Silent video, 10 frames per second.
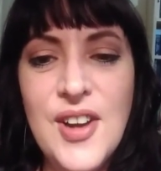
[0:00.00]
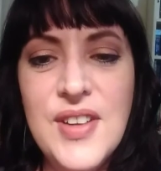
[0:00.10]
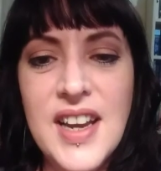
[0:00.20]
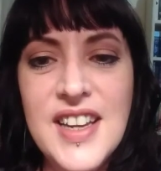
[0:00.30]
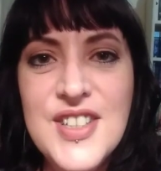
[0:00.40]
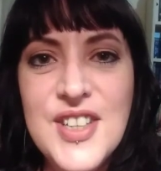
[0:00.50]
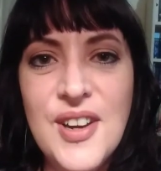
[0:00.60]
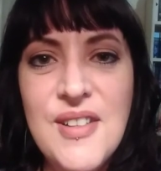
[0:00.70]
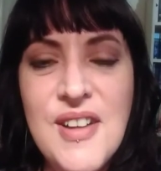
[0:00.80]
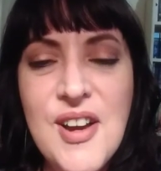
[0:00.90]
Okay,
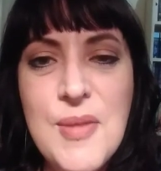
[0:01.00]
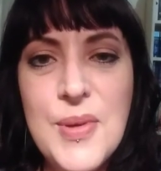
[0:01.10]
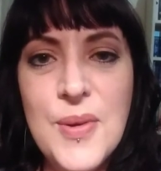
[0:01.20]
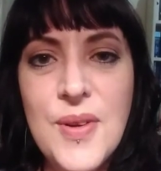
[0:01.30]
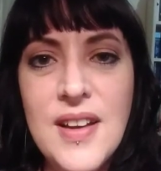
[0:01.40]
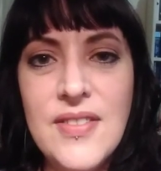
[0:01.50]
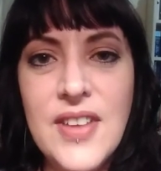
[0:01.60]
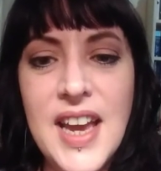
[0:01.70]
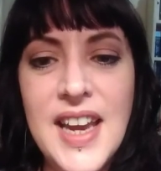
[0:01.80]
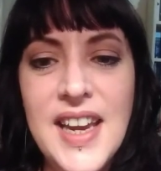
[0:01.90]
so I hope you all have
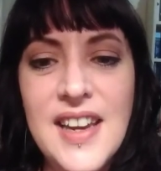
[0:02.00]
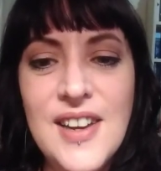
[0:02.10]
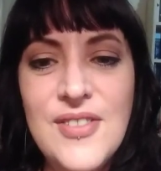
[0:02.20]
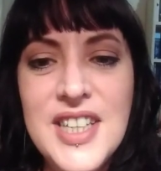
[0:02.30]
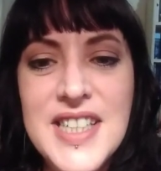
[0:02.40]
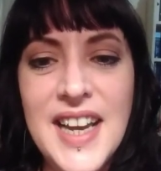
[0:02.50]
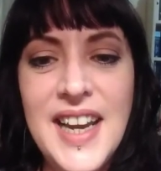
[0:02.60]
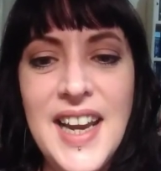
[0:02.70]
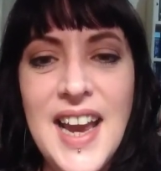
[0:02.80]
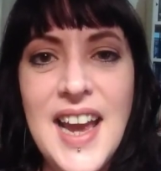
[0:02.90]
a lovely
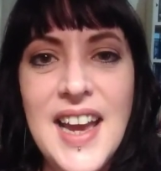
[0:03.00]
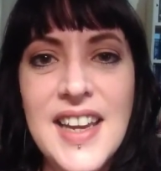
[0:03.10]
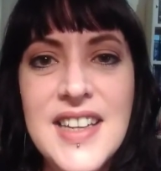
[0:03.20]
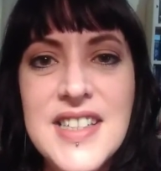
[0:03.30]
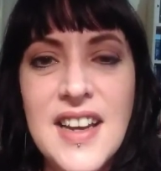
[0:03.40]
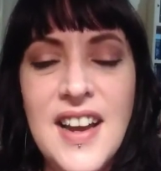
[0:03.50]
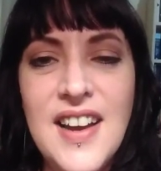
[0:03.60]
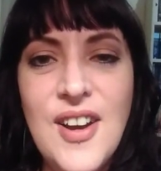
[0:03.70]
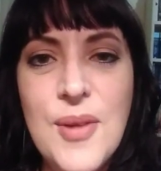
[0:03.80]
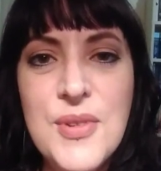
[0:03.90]
day, and
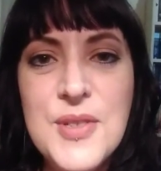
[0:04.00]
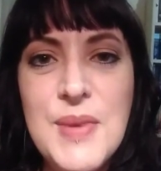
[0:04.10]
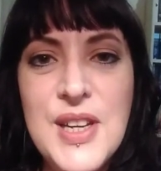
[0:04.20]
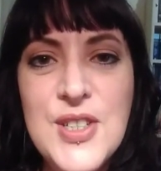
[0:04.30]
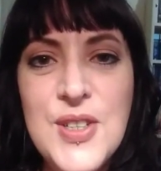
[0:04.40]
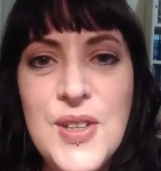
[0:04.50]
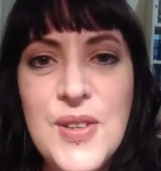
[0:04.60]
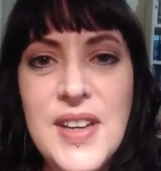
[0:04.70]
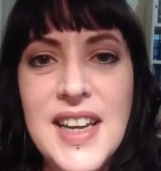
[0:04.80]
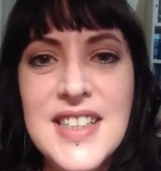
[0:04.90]
I will speak to
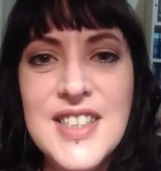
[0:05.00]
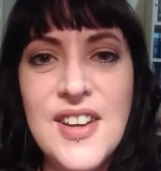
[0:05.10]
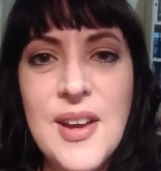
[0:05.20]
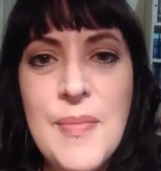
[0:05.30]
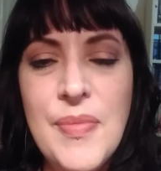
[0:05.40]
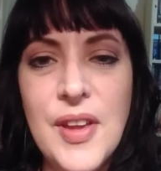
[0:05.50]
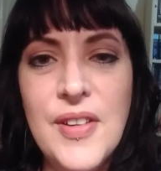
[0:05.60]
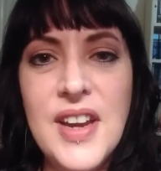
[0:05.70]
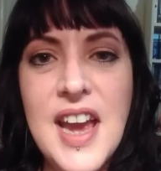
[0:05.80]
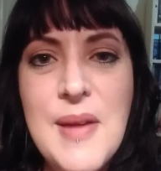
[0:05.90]
you next time.
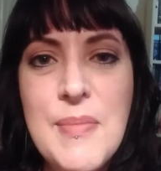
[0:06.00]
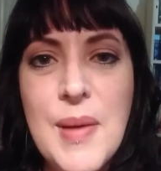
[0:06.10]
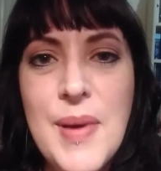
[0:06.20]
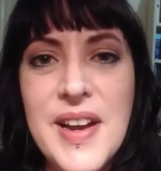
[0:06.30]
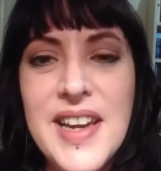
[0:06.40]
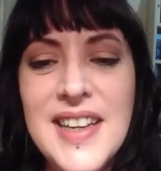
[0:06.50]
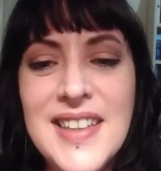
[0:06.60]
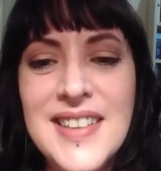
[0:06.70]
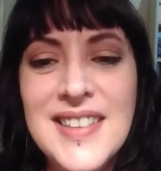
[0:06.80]
Okay, bye bye.